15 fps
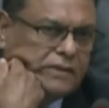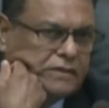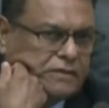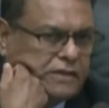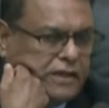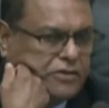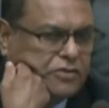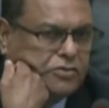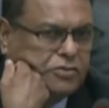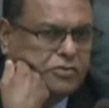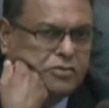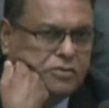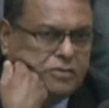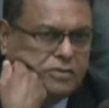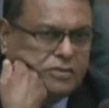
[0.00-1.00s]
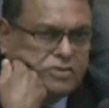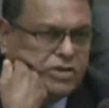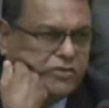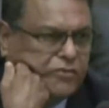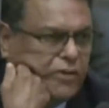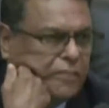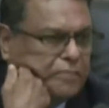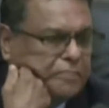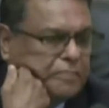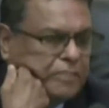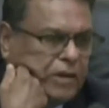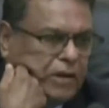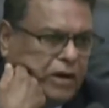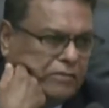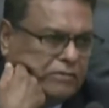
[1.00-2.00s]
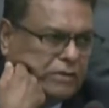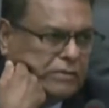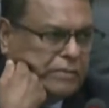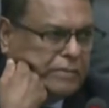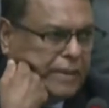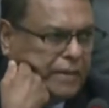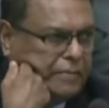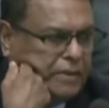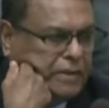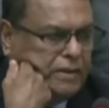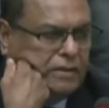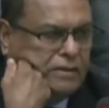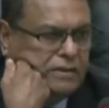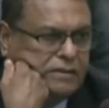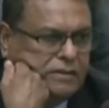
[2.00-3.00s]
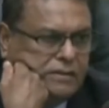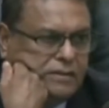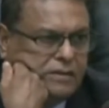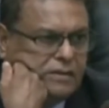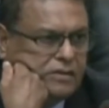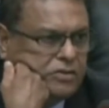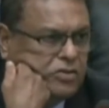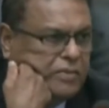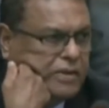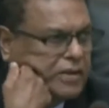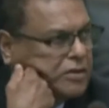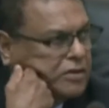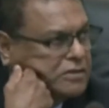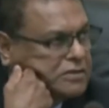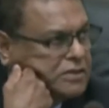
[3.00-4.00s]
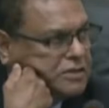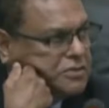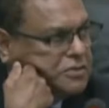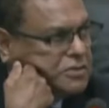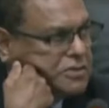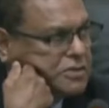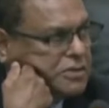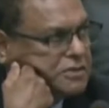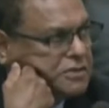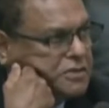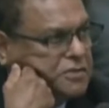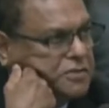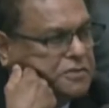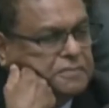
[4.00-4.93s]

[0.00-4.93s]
Thank you, Chief Whip. Honorable member, you may continue to conclude.